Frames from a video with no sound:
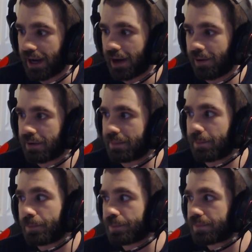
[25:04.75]
Now
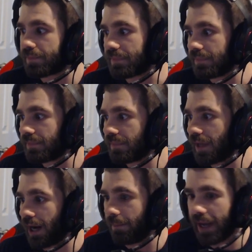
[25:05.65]

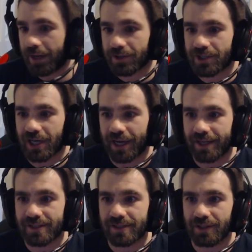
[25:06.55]

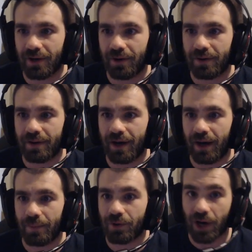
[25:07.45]
energized.
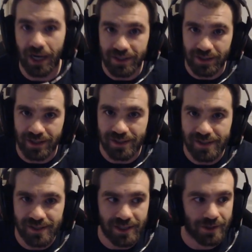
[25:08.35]
Granted, this
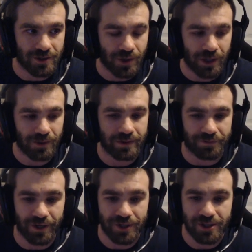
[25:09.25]
is an adrenaline
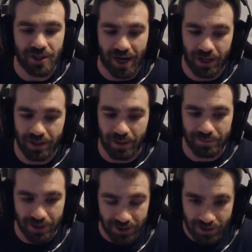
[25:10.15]
rush, and
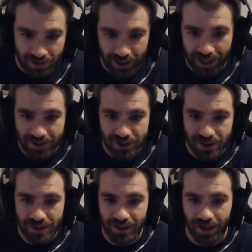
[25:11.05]
I'm gonna
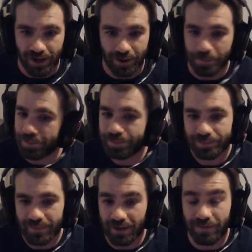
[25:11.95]
crash
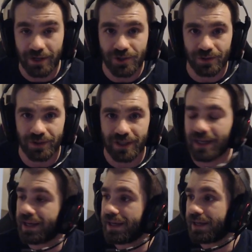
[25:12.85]
eventually.
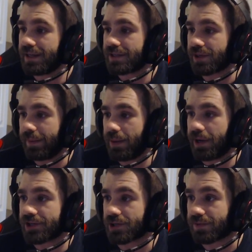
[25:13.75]
So maybe
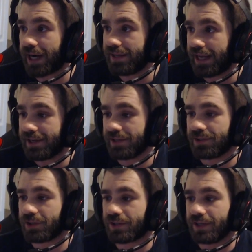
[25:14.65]
I should ride that
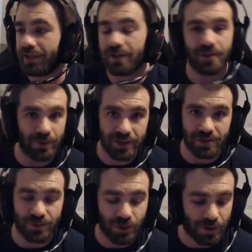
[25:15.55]
into doing
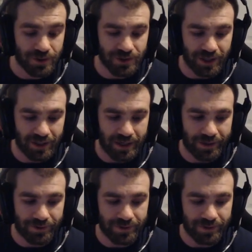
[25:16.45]
some chores right now.